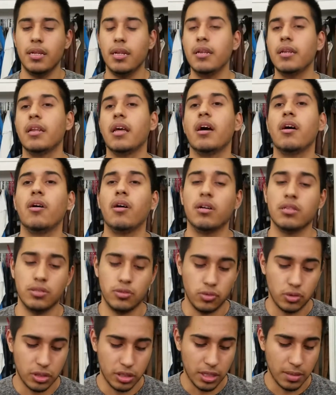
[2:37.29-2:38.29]
Now, onto
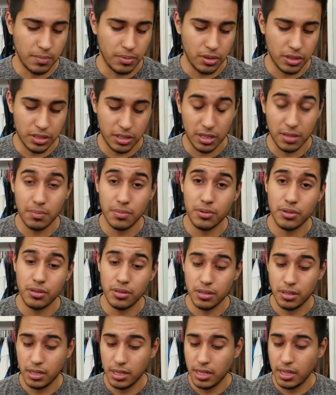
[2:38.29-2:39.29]
its upper. Its upper
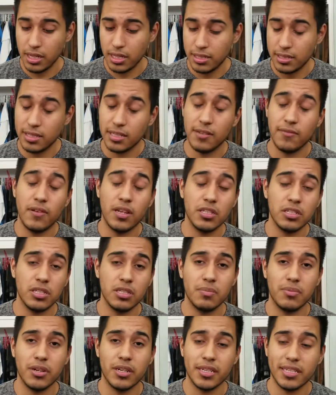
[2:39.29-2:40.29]
did eventually
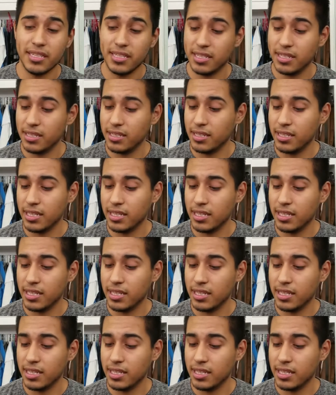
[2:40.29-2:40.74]
break in.